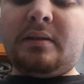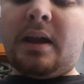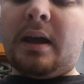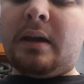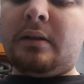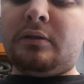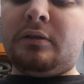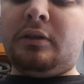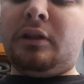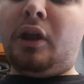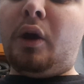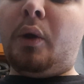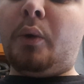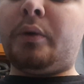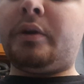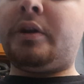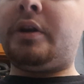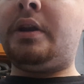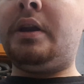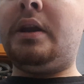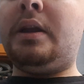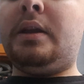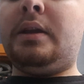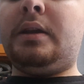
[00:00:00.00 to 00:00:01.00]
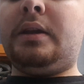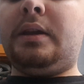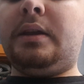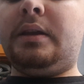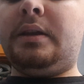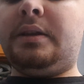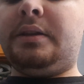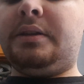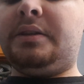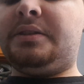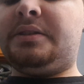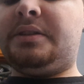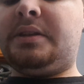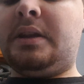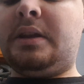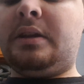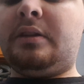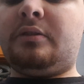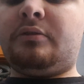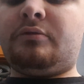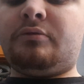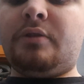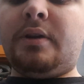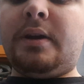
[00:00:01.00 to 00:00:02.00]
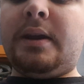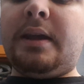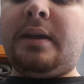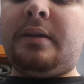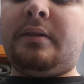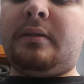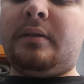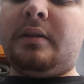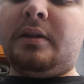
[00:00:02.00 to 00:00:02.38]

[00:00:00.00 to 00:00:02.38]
not lower, is, granted,